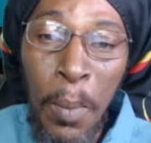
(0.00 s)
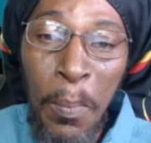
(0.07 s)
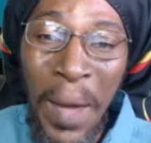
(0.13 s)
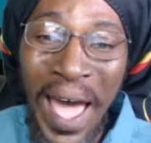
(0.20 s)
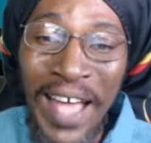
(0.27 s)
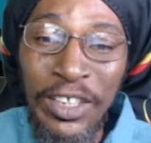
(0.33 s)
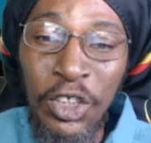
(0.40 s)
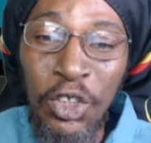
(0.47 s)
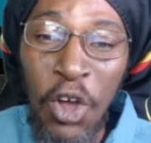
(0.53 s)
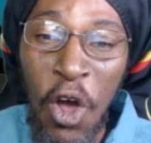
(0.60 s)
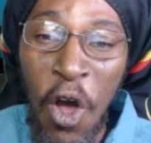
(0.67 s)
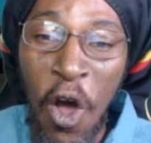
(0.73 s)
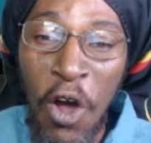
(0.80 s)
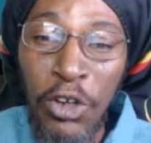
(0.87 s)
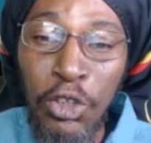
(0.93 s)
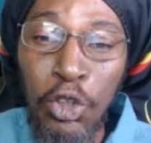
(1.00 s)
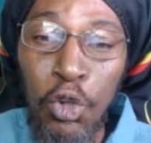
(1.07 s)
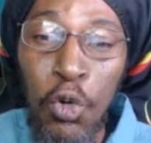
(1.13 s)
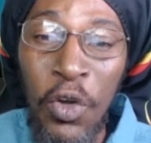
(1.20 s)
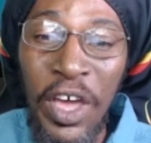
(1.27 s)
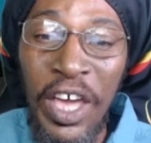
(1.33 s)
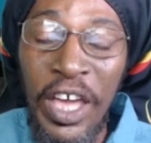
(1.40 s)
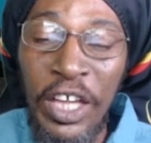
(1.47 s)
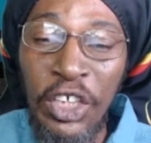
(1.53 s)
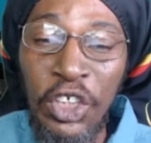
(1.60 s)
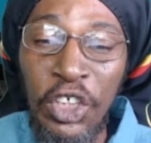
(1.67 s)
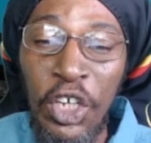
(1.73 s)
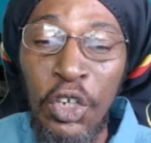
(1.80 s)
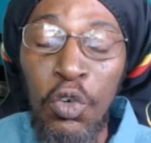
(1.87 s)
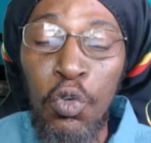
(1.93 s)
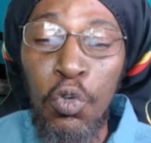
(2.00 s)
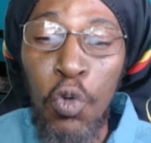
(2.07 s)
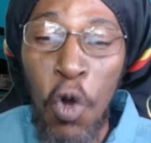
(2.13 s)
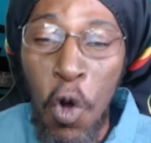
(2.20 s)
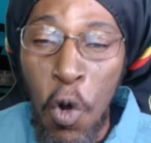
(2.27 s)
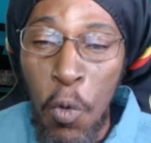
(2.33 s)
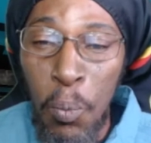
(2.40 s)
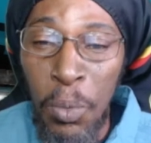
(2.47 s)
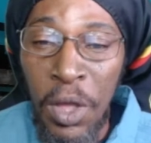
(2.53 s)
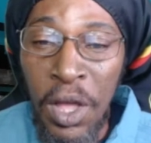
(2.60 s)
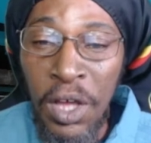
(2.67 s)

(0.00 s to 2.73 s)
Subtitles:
passed on to ancient Rome.